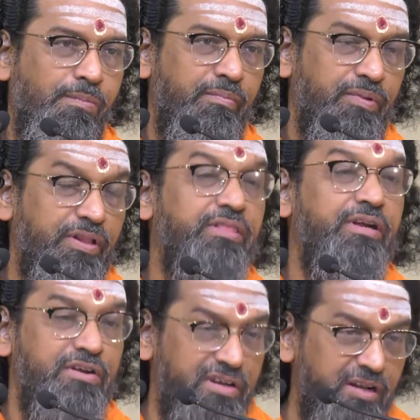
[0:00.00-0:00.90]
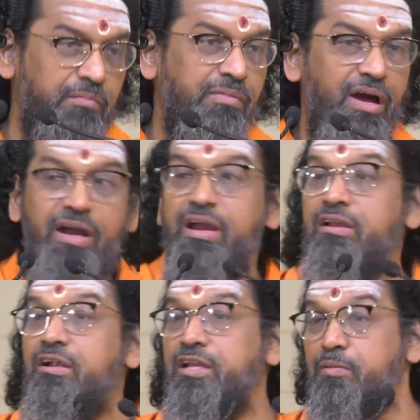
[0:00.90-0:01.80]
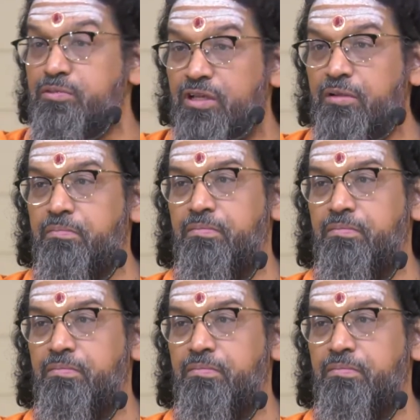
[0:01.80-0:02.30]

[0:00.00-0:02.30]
In the dream I had a deep sleep.